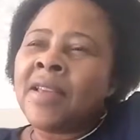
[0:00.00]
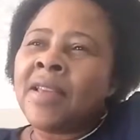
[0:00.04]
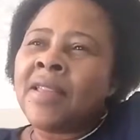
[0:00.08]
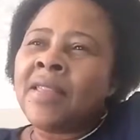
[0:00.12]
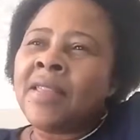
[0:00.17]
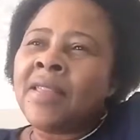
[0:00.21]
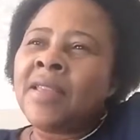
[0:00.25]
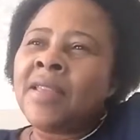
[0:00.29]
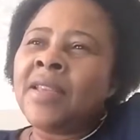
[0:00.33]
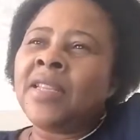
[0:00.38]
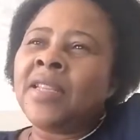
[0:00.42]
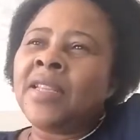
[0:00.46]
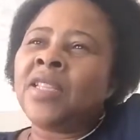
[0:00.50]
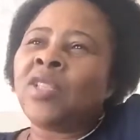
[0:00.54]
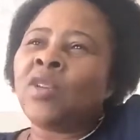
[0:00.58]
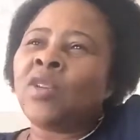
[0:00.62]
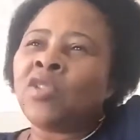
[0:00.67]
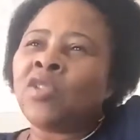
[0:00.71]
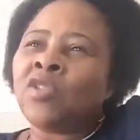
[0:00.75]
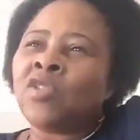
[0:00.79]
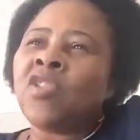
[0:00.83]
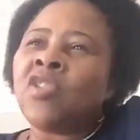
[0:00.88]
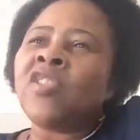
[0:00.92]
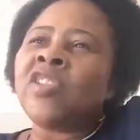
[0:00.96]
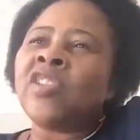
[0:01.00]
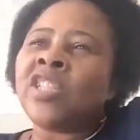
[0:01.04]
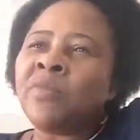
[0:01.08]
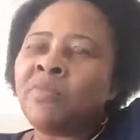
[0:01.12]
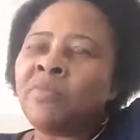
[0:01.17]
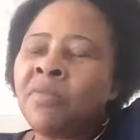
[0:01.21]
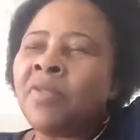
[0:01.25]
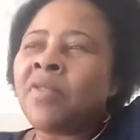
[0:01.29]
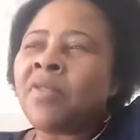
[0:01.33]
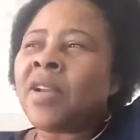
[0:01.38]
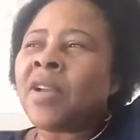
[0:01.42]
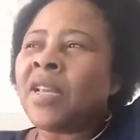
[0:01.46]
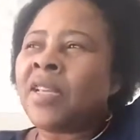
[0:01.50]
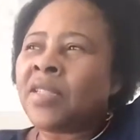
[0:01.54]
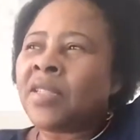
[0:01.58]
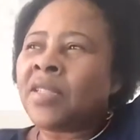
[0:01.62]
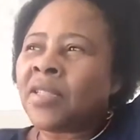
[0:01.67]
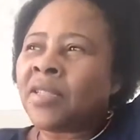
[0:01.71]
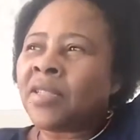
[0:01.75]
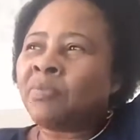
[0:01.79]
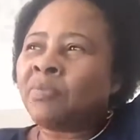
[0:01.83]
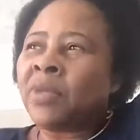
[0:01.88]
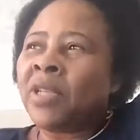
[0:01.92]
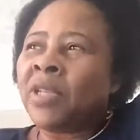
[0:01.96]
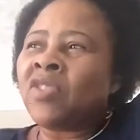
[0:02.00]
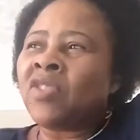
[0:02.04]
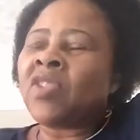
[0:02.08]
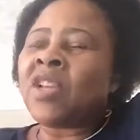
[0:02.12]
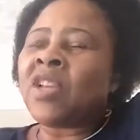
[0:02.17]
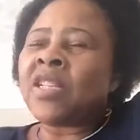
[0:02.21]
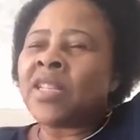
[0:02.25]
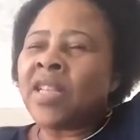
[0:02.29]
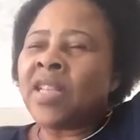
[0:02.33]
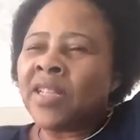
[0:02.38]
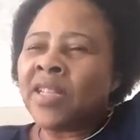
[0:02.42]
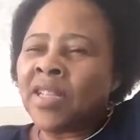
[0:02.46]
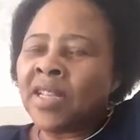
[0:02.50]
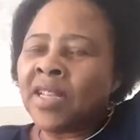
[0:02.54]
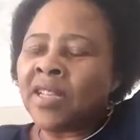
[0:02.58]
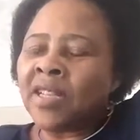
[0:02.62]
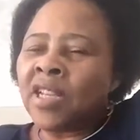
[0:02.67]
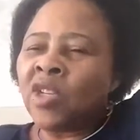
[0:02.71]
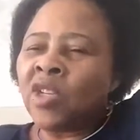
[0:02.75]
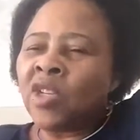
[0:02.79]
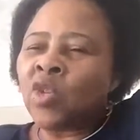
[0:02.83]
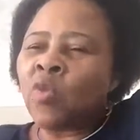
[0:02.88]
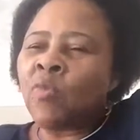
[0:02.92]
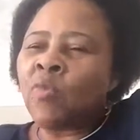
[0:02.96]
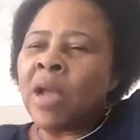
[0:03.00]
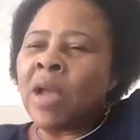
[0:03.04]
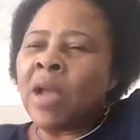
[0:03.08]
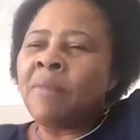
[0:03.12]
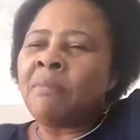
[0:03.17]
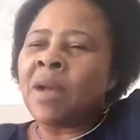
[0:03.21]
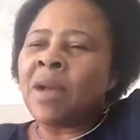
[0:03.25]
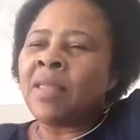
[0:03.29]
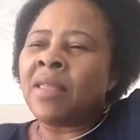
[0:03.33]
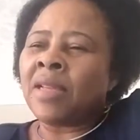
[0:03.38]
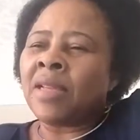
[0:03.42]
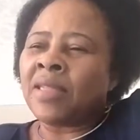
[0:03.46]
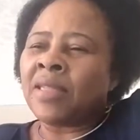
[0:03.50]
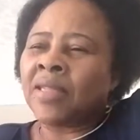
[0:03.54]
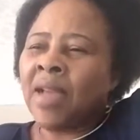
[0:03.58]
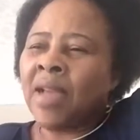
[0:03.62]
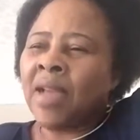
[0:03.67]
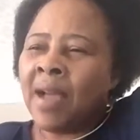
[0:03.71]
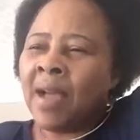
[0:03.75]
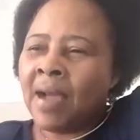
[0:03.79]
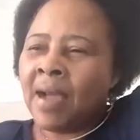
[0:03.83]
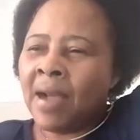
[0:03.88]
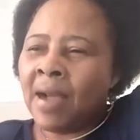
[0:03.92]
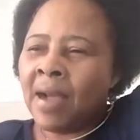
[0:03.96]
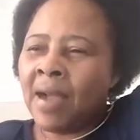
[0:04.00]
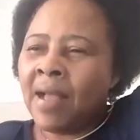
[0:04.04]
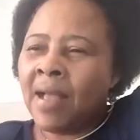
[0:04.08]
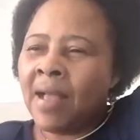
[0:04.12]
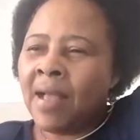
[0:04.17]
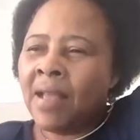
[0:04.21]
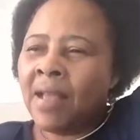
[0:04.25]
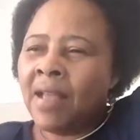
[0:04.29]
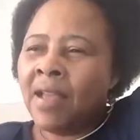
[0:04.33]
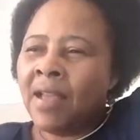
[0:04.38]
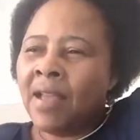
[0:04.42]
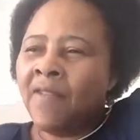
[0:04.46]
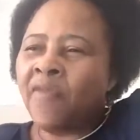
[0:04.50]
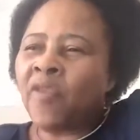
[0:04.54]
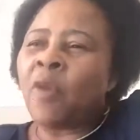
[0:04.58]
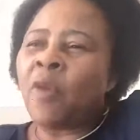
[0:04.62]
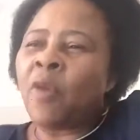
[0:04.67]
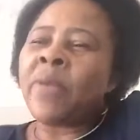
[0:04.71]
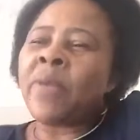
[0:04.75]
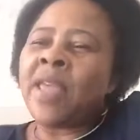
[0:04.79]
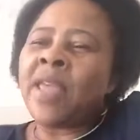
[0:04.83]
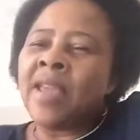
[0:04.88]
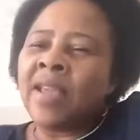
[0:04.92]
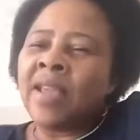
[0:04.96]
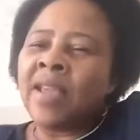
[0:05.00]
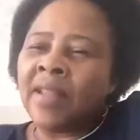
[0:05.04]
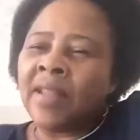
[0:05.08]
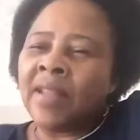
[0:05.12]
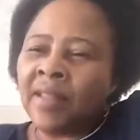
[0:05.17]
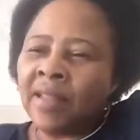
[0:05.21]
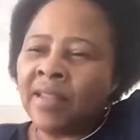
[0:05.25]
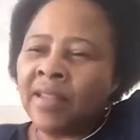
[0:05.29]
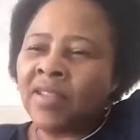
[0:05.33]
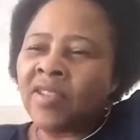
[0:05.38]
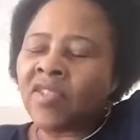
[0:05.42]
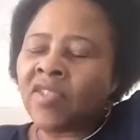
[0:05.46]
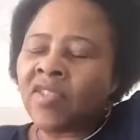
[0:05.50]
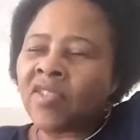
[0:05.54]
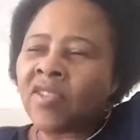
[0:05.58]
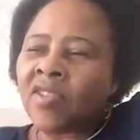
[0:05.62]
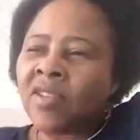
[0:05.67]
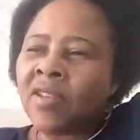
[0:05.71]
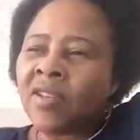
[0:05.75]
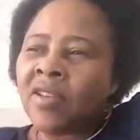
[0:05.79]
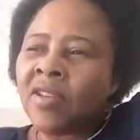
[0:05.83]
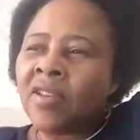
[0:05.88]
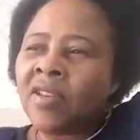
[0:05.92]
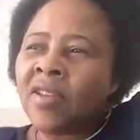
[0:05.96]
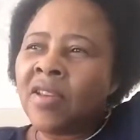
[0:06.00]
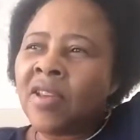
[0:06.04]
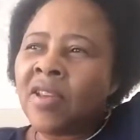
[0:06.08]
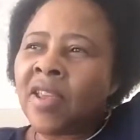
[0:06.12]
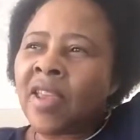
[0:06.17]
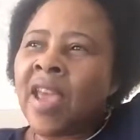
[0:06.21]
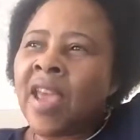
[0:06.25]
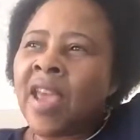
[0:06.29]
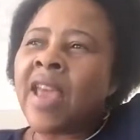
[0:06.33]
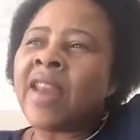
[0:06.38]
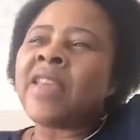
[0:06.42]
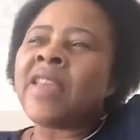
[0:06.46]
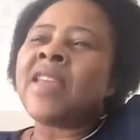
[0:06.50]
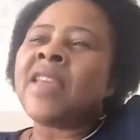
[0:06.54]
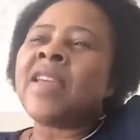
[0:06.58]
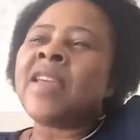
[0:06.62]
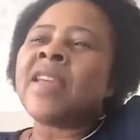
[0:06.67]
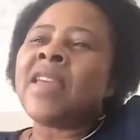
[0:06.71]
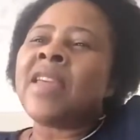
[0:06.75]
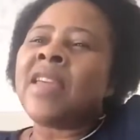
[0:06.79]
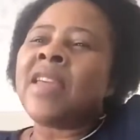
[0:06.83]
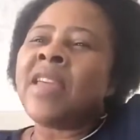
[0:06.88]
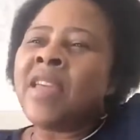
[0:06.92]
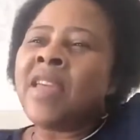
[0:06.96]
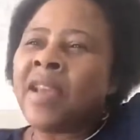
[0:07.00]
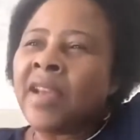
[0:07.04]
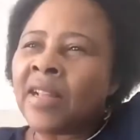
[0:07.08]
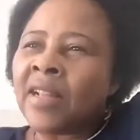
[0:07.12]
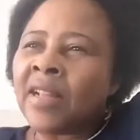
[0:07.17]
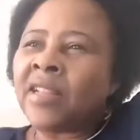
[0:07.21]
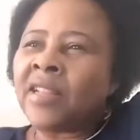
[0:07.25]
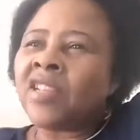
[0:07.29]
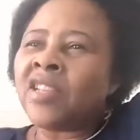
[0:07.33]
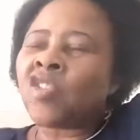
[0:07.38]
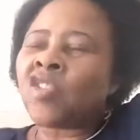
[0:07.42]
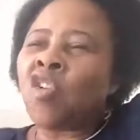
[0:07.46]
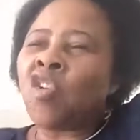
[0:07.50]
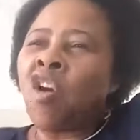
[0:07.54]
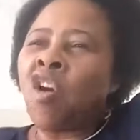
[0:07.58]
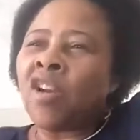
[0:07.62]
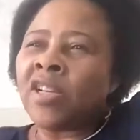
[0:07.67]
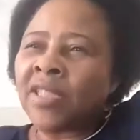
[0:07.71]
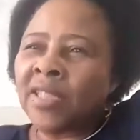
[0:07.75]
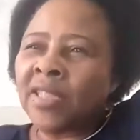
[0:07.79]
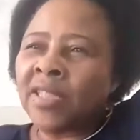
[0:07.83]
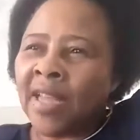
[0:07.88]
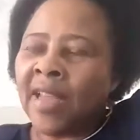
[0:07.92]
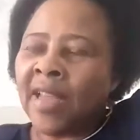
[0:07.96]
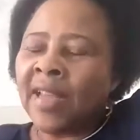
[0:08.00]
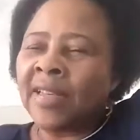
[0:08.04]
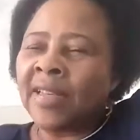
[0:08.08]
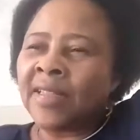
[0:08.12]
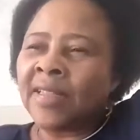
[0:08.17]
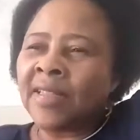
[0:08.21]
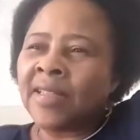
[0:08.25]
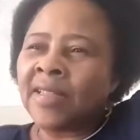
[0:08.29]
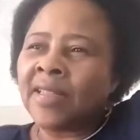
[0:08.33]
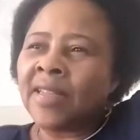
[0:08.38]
this sociology book has been translated into my mother tongue from English, carrying English content.